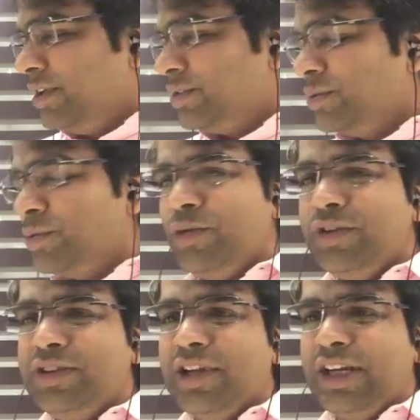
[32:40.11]
So go
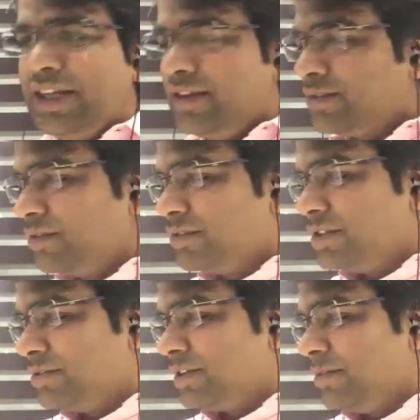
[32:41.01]
with the latest
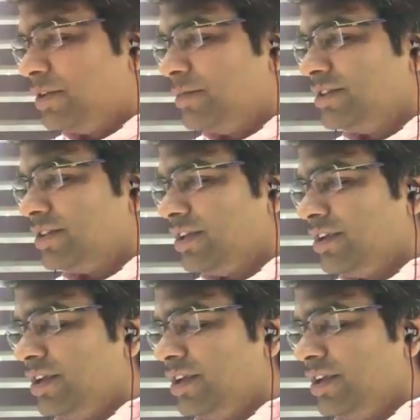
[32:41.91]
constitutional amendments.